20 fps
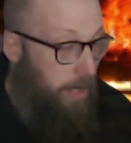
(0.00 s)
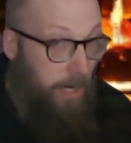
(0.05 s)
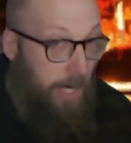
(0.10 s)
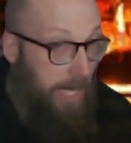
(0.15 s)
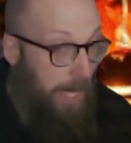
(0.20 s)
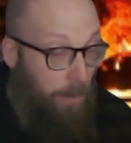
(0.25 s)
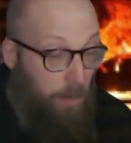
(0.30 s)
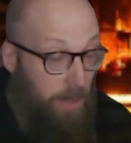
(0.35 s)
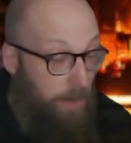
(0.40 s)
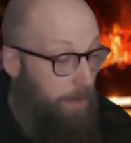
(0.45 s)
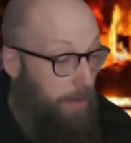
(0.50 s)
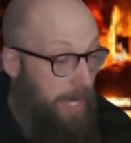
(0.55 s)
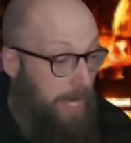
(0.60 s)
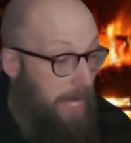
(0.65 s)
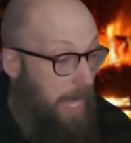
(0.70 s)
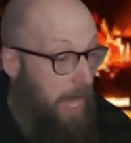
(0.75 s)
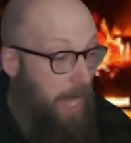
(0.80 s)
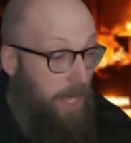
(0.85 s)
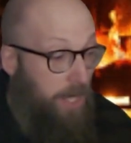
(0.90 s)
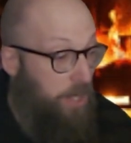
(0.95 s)
It would
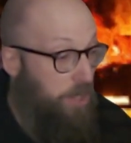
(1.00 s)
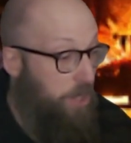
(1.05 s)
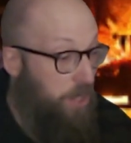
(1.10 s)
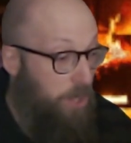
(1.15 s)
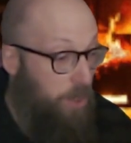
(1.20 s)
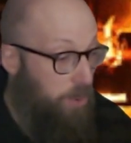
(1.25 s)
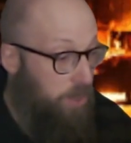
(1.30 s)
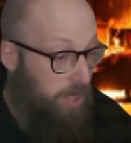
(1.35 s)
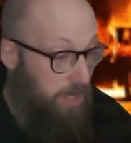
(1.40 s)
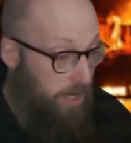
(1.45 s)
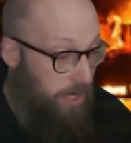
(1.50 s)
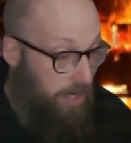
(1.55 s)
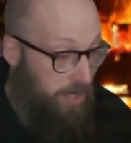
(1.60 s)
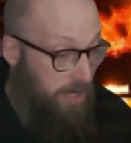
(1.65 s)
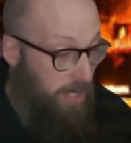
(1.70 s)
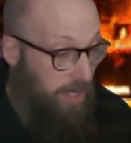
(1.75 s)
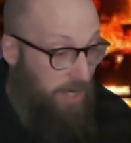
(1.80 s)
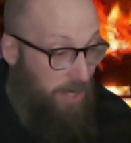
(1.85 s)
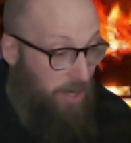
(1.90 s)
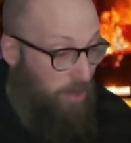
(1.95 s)
be useless
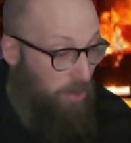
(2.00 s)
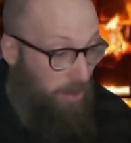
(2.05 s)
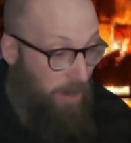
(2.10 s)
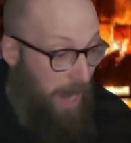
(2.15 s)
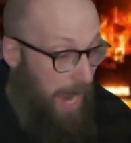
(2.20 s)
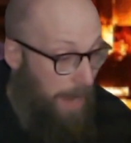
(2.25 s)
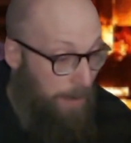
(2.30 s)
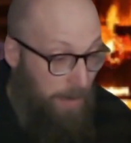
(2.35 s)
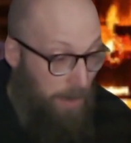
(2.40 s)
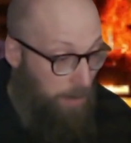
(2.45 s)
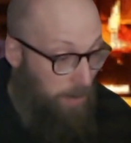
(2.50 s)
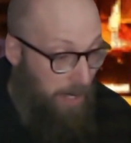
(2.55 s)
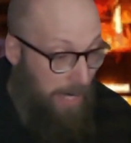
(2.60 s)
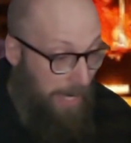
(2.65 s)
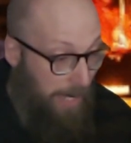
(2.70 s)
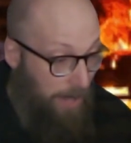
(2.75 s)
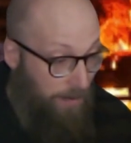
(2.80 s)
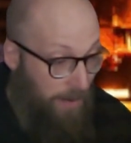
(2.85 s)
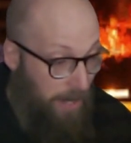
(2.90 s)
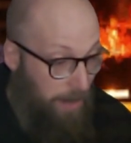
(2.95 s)
to describe the
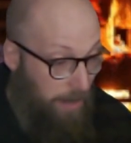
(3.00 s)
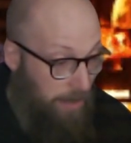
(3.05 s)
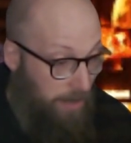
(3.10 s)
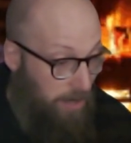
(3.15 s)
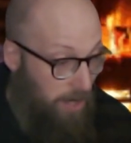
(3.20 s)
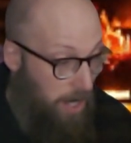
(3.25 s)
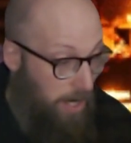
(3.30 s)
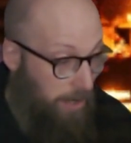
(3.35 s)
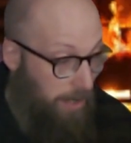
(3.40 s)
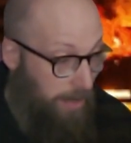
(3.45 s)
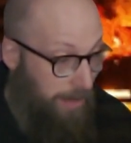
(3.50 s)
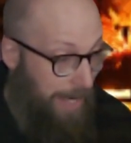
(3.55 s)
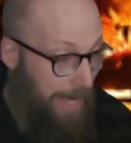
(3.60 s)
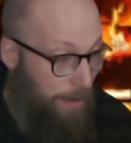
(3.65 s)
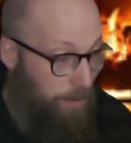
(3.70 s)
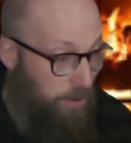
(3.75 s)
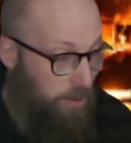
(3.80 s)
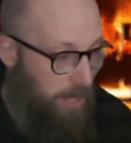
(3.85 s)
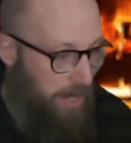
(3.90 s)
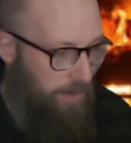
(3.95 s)
playing of Erich Zann on
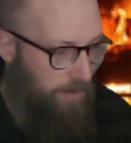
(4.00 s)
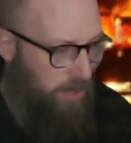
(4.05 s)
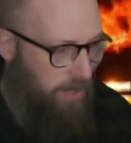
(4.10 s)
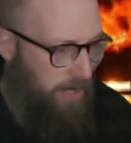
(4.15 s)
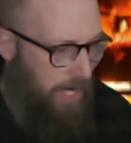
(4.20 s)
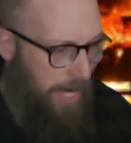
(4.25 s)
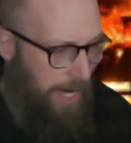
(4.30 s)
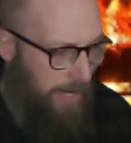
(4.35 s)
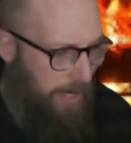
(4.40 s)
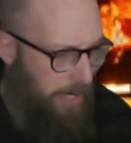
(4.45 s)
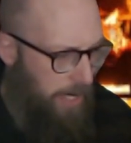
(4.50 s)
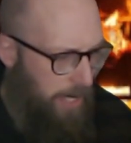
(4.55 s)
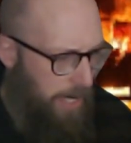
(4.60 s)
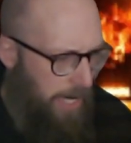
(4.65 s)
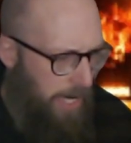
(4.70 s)
that dreadful night.